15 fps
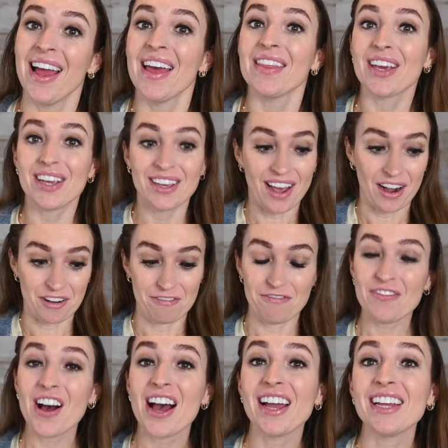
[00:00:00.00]
that are
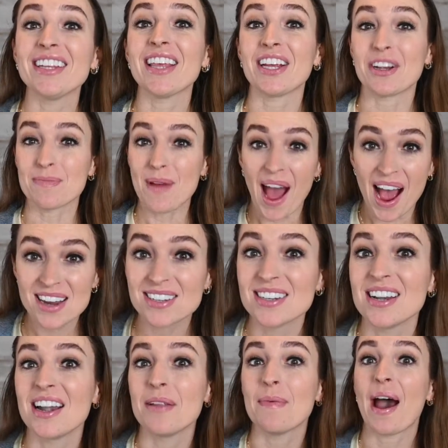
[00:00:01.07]
fun, that you're
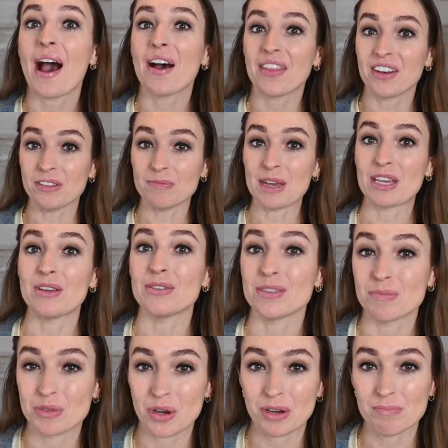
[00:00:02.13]
passionate about, that'll make you
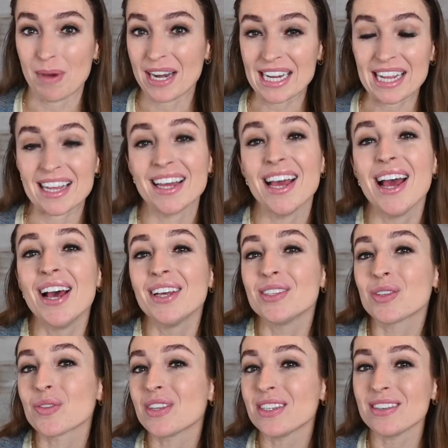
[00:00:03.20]
some good money.
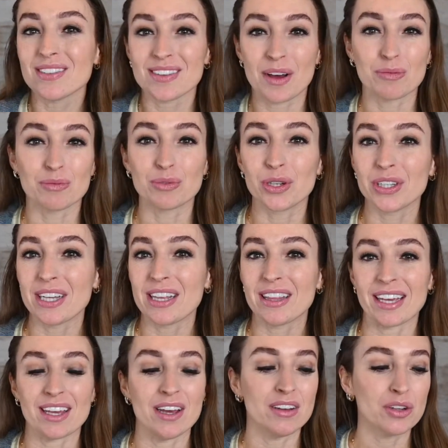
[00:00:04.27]
So this is a really
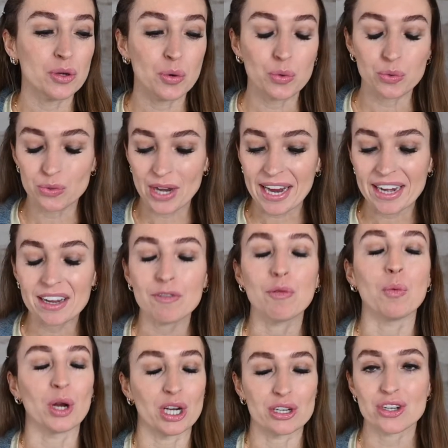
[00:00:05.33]
like creative
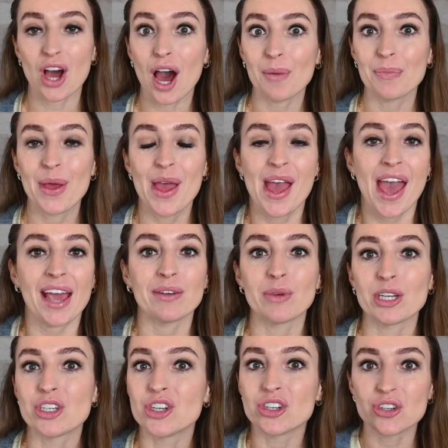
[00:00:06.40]
workshop in
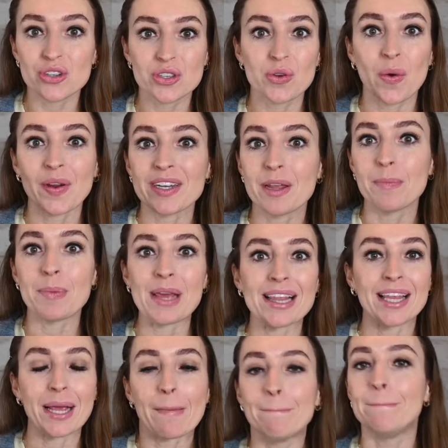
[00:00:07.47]
which you're just going to be
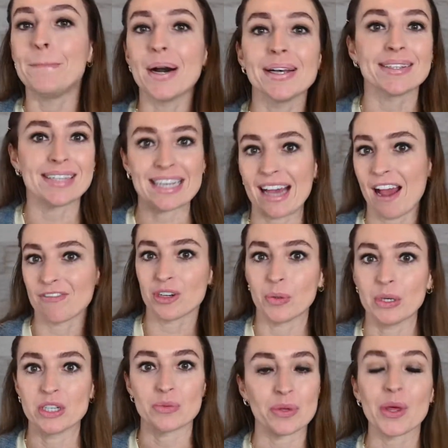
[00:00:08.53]
like buzzing
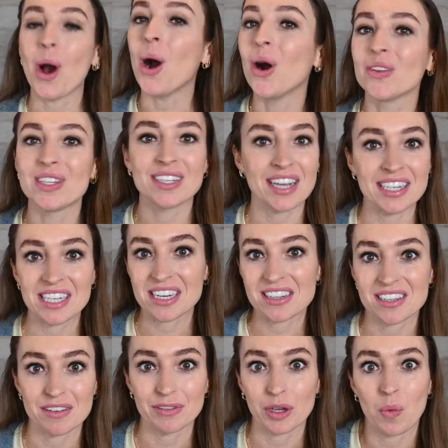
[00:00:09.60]
afterwards with all of these
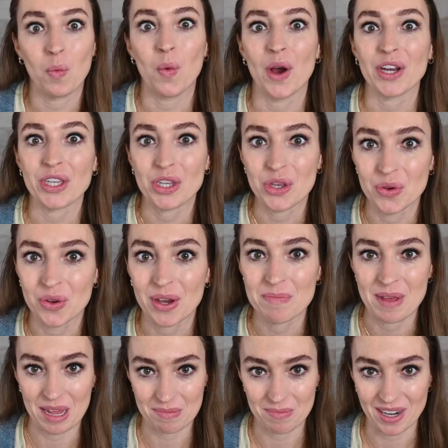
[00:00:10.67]
ideas of like what you could
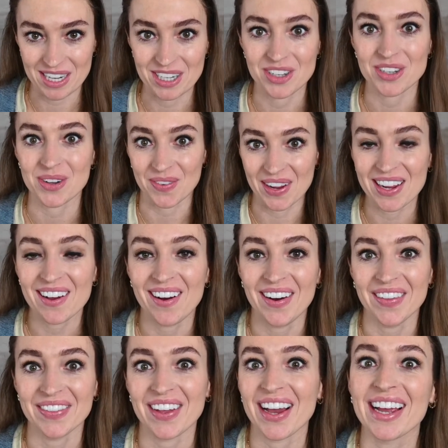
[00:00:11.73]
make money doing
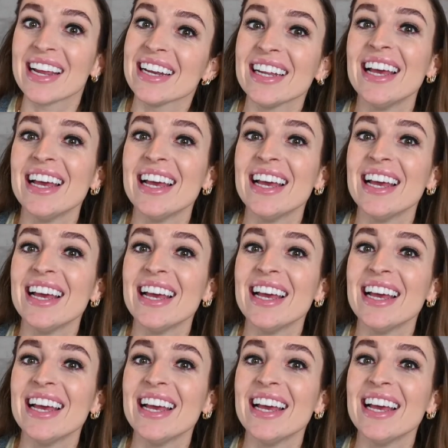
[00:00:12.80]
online.